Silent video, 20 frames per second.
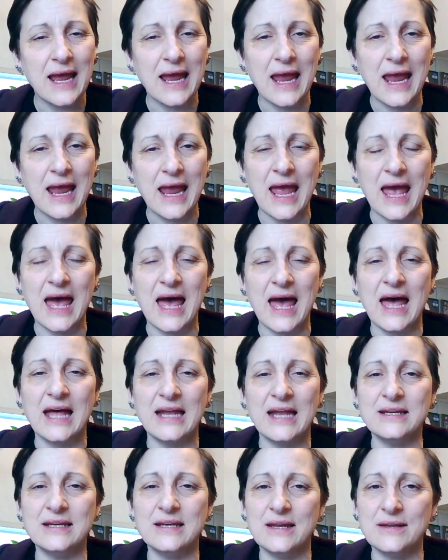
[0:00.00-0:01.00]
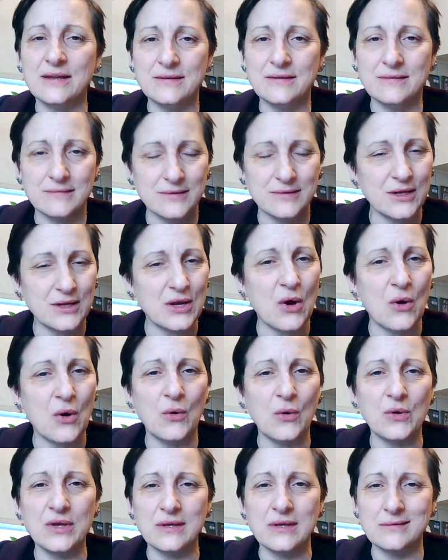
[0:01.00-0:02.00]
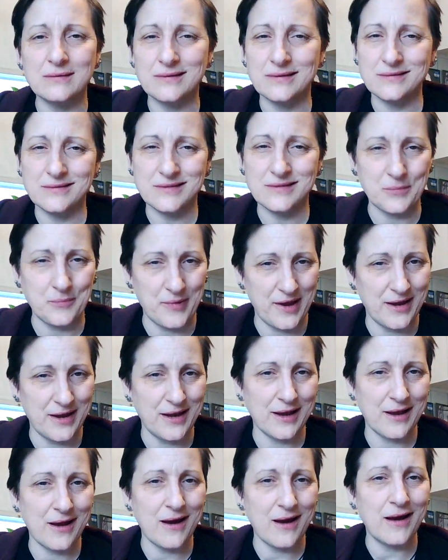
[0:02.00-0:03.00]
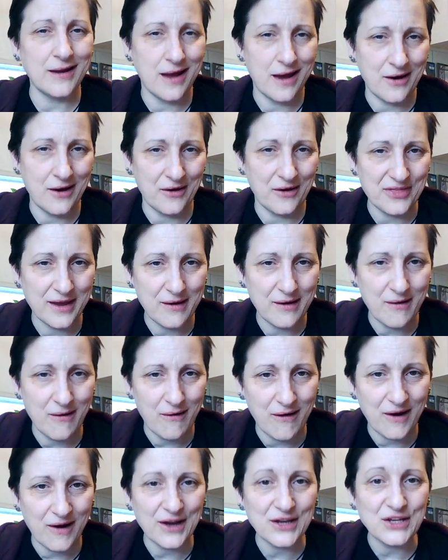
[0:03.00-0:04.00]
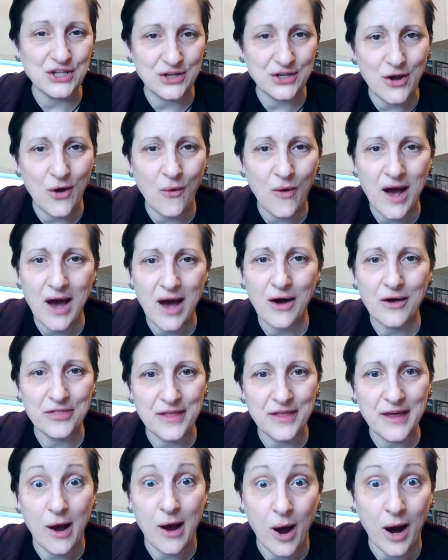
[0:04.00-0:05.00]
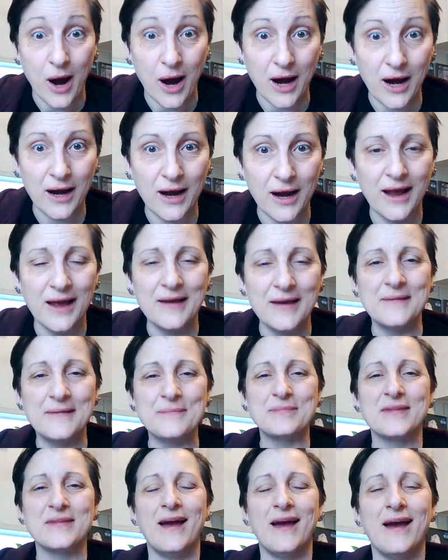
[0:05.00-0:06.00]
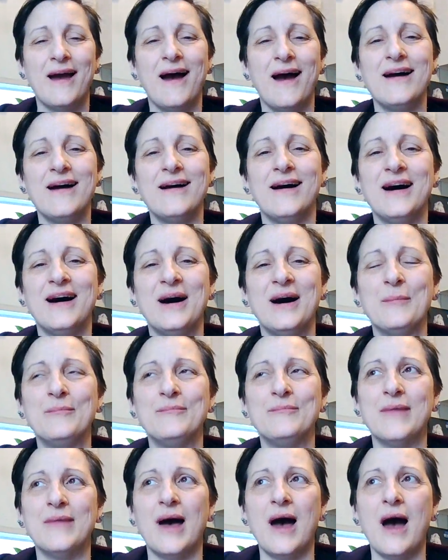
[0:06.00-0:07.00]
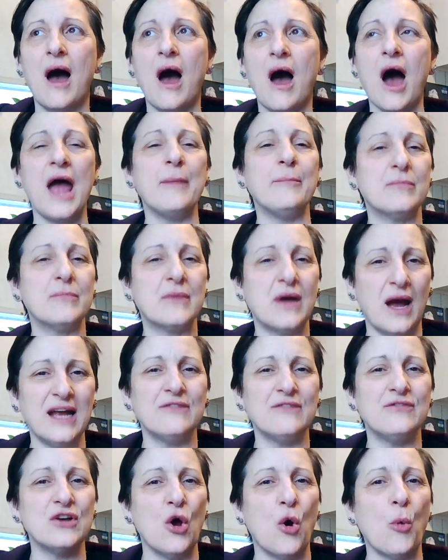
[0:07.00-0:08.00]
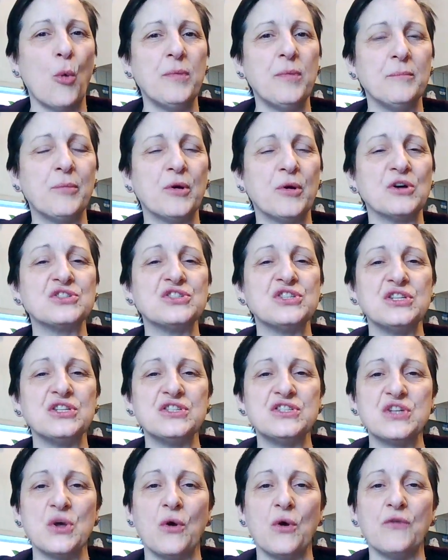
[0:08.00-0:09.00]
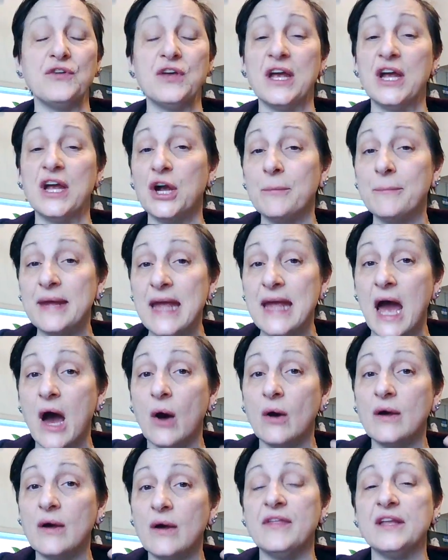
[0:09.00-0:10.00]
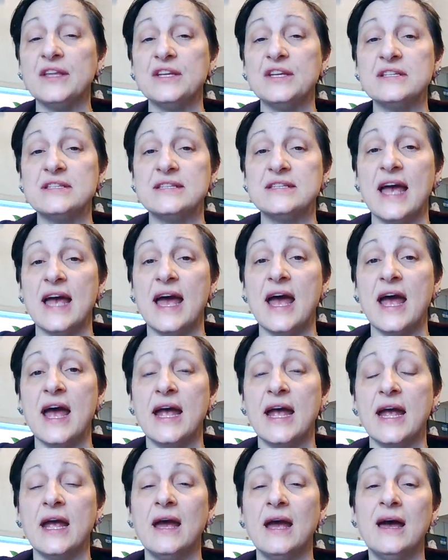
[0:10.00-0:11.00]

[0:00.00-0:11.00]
and, depending on how they are, and you know how they are, I'm kind of an open person, so if you hear me out and then you say,